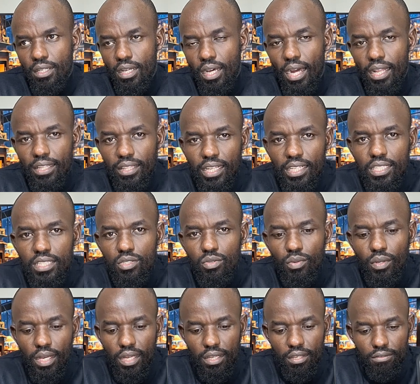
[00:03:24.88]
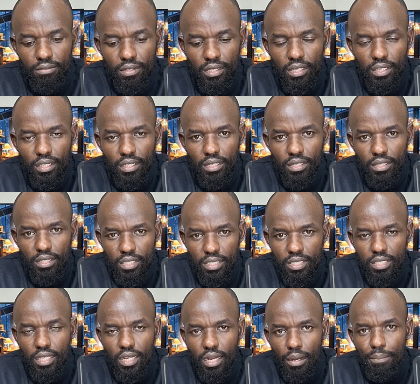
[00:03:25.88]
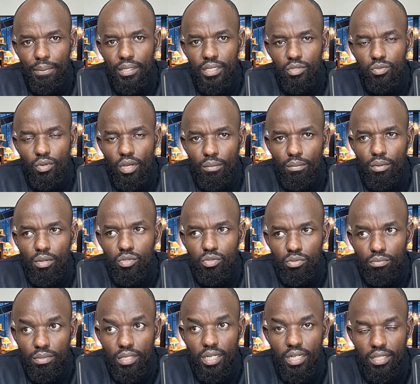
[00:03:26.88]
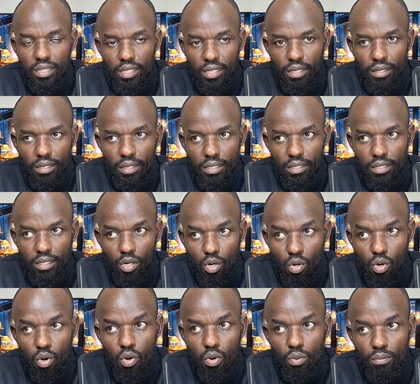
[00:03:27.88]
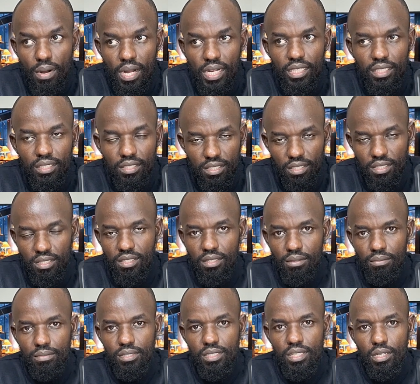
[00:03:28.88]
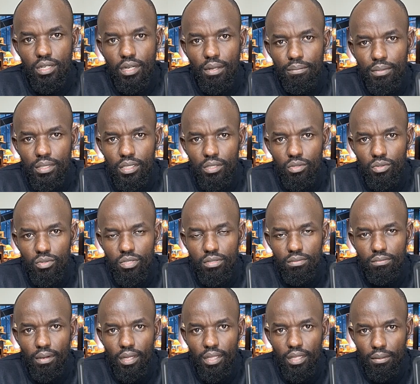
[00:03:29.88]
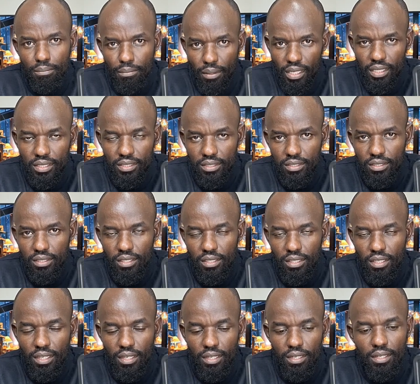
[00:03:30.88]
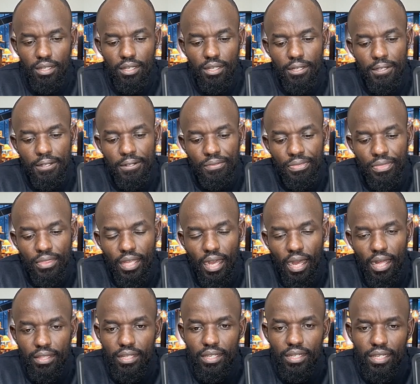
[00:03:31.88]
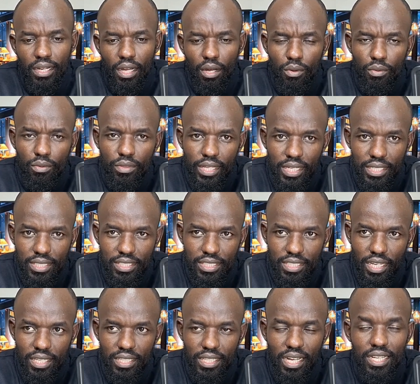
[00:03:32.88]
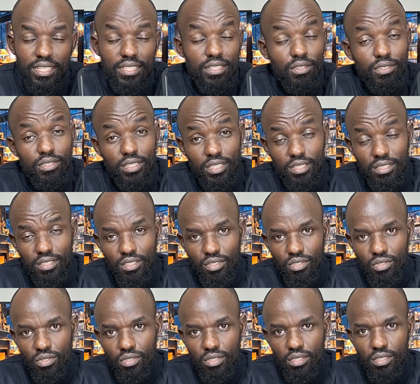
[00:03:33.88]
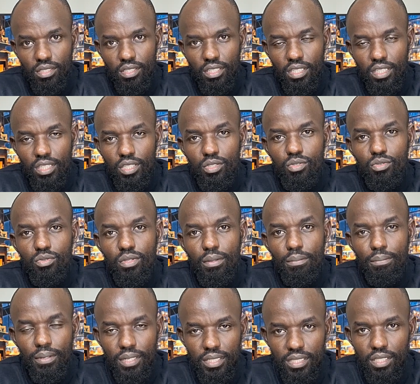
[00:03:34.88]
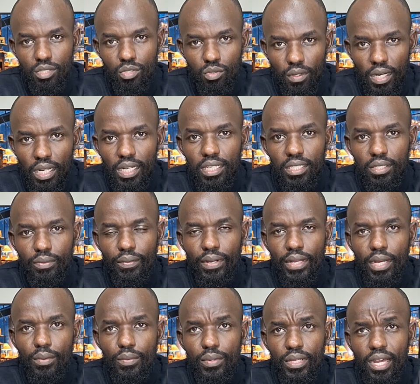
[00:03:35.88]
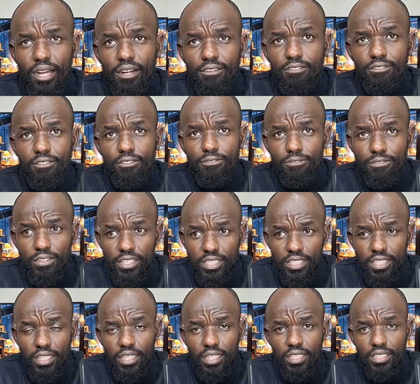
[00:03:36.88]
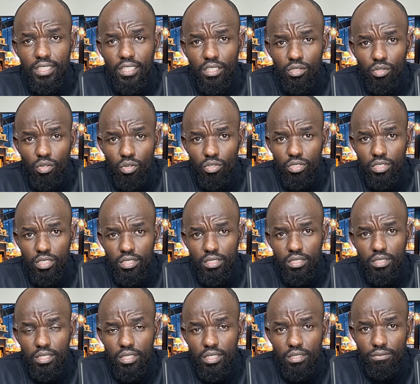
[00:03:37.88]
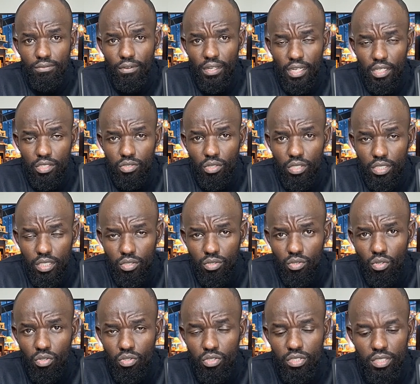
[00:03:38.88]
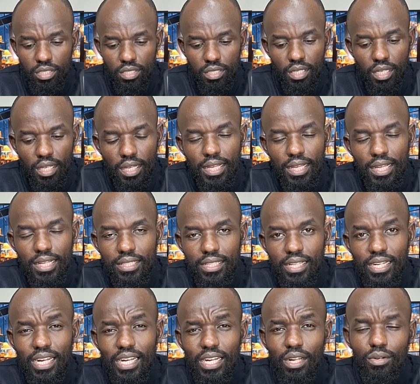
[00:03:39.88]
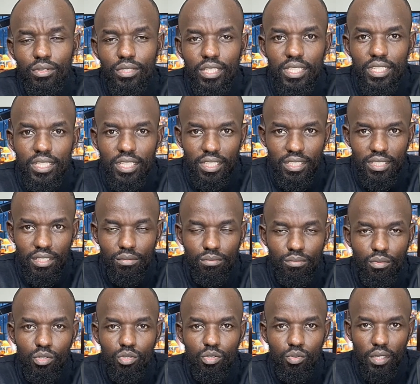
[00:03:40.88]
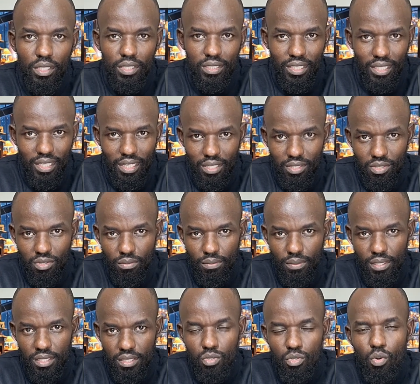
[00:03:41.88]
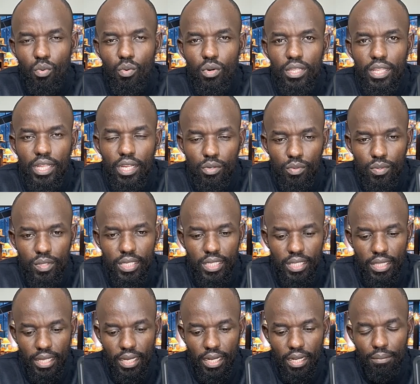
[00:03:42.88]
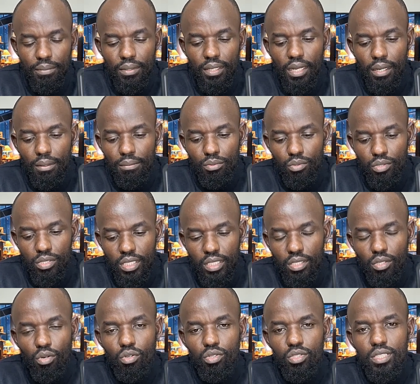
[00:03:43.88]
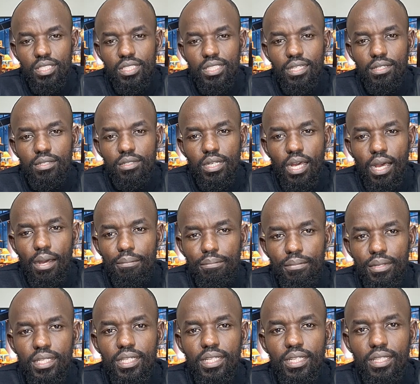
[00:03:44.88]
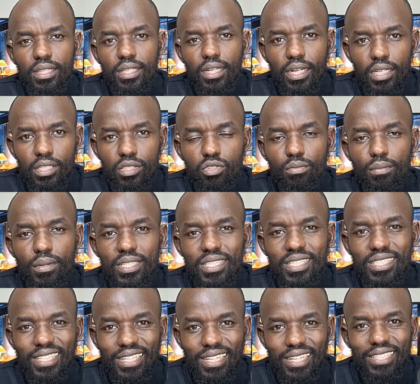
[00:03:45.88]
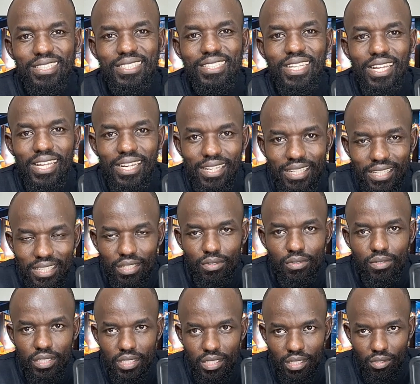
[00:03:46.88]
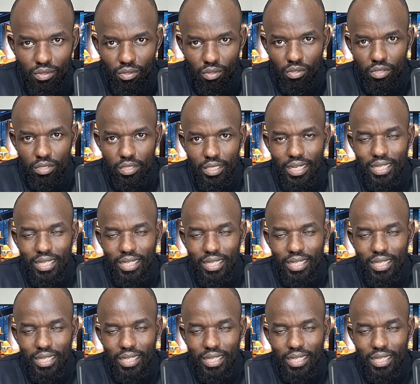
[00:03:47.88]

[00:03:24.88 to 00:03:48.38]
And that is where even these companies were able to build the core banking systems that are being used by the banks. Yeah. And then now that journey has now transitioned into the present world, where we have fintech technologies, these financial technologies that are now dedicated more towards the customers. So what they're doing, they're coming up with technologies that are making the customers interact directly with the technology.